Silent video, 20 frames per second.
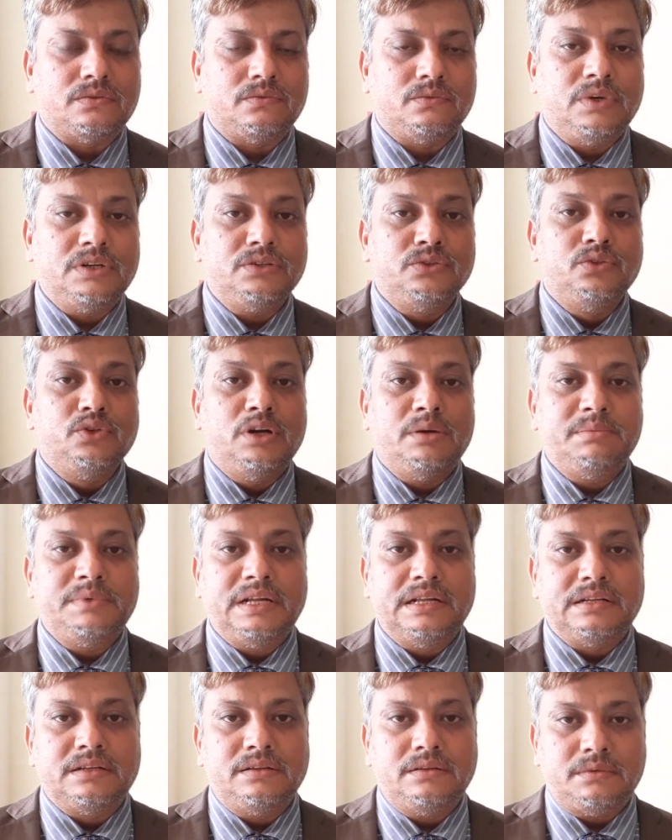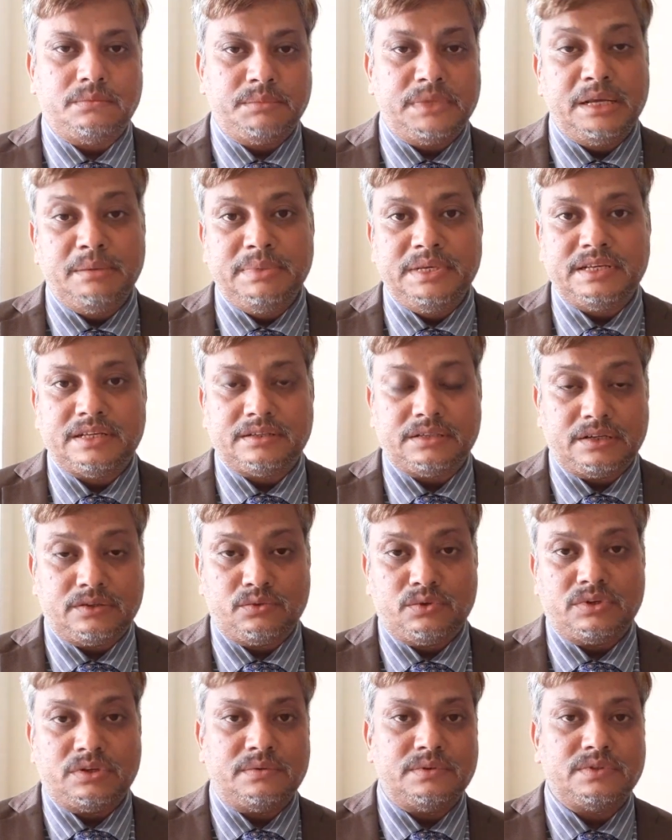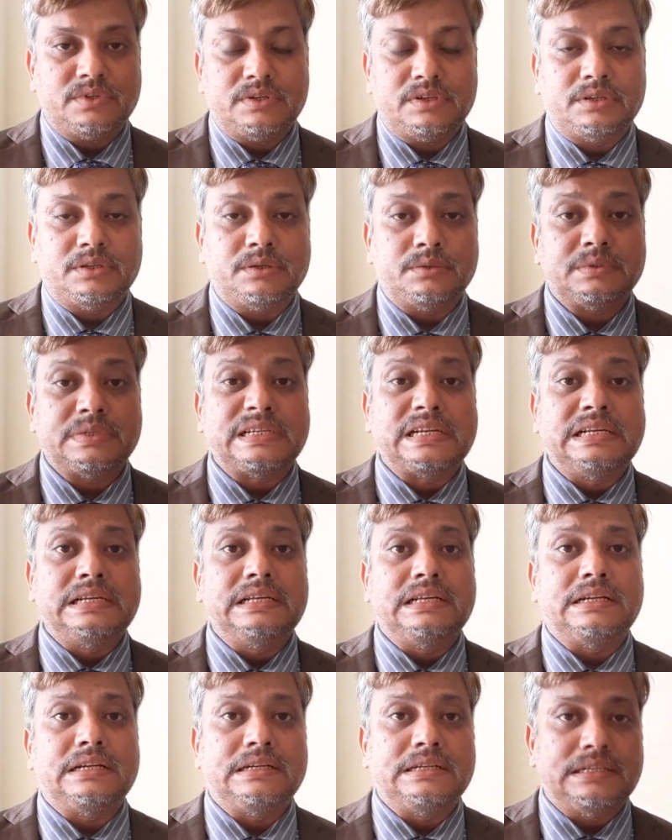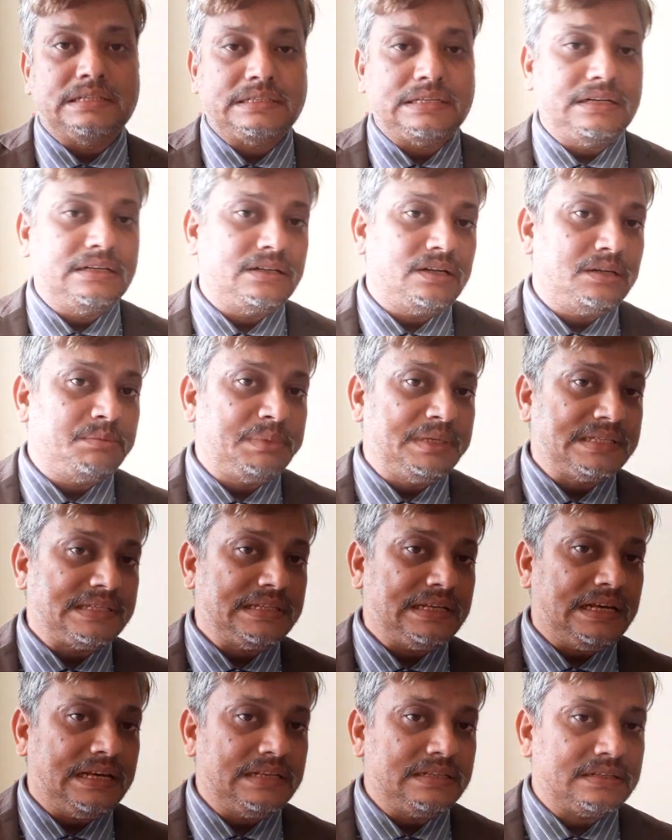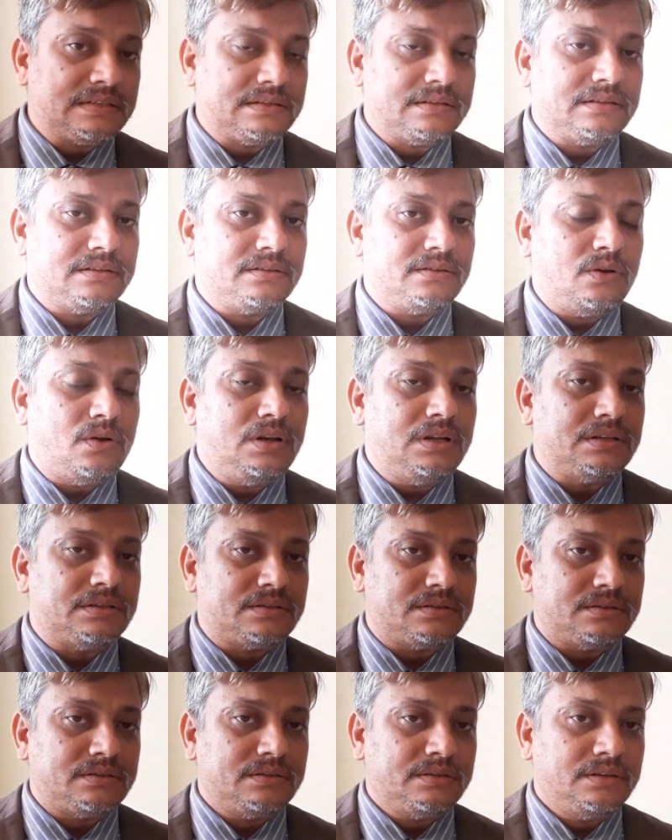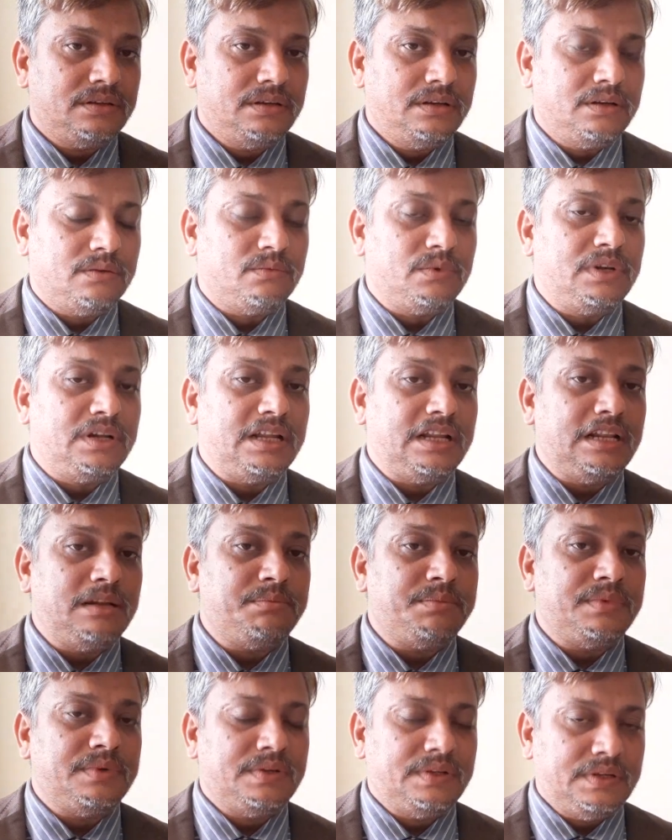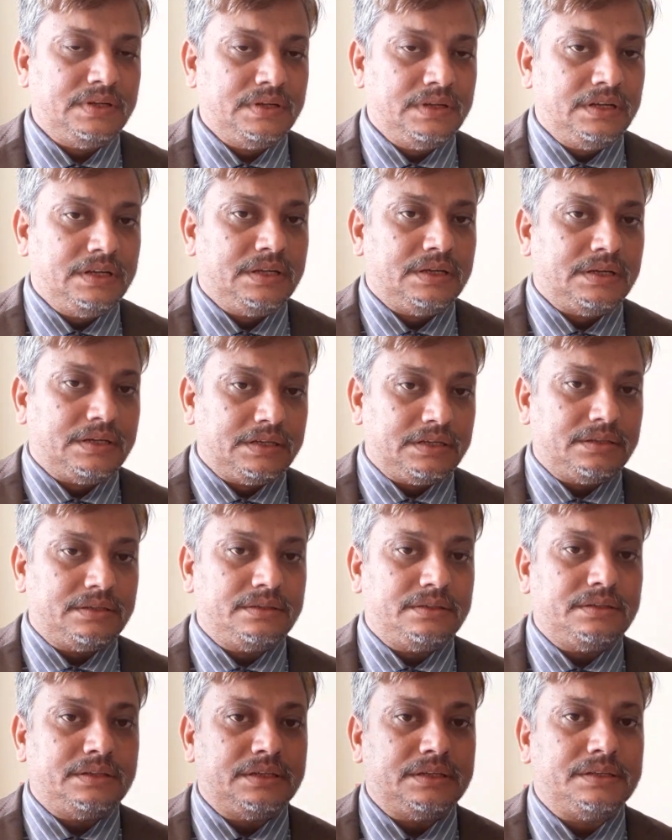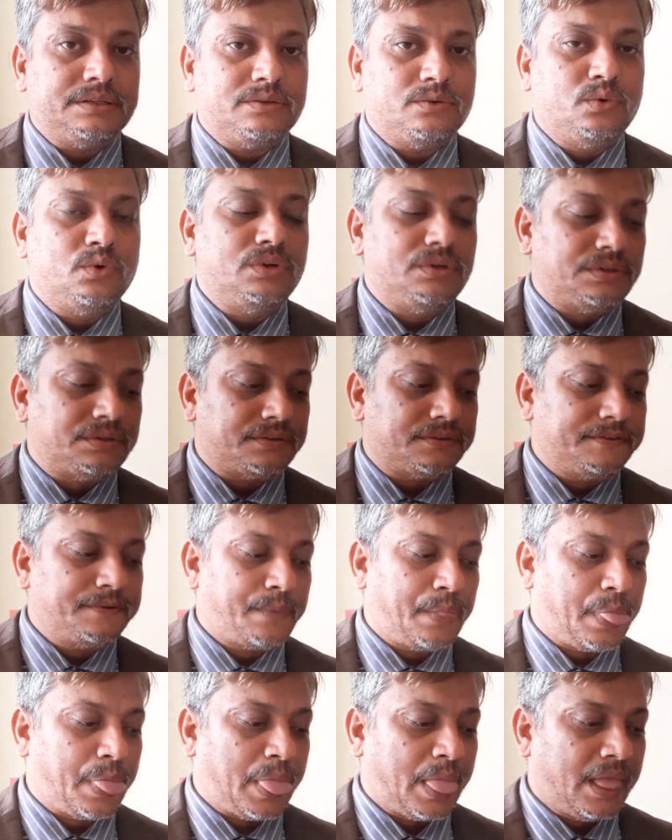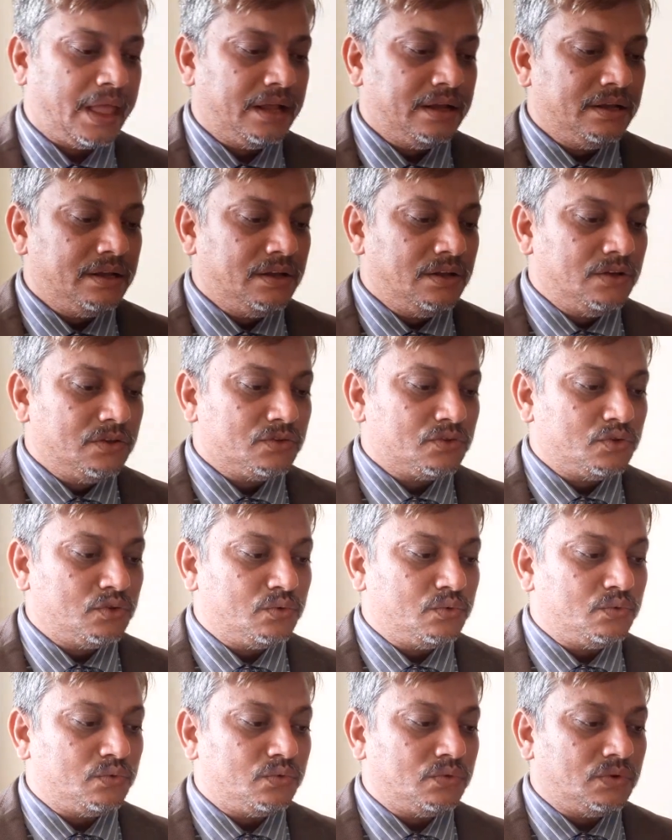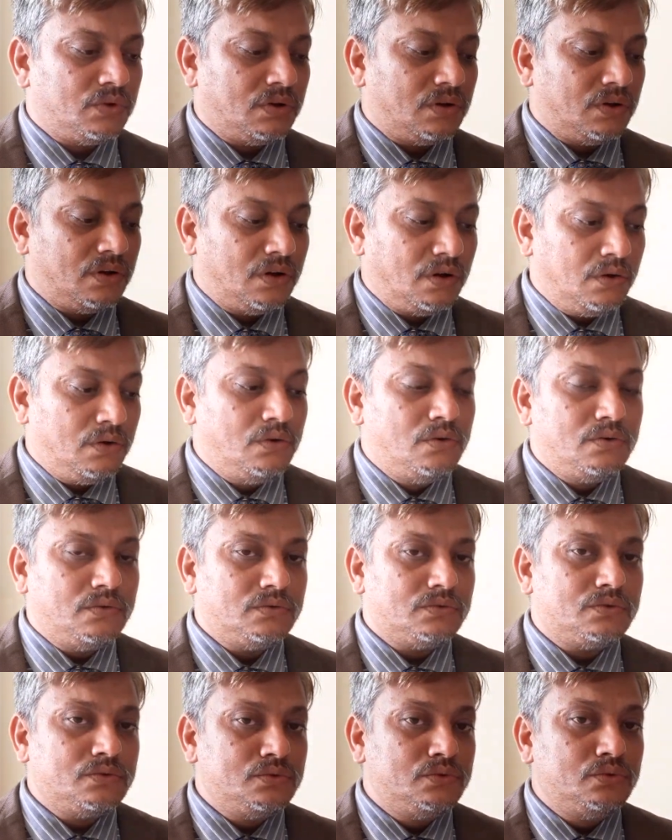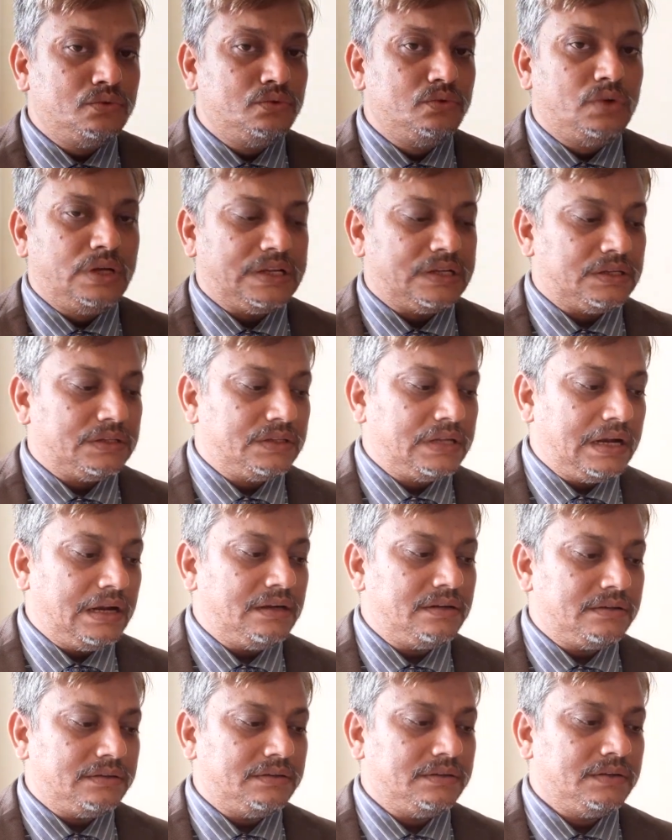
What you have done, maybe that's what I was telling you. Clear understanding and precise knowledge will help in the coding. So how to do that?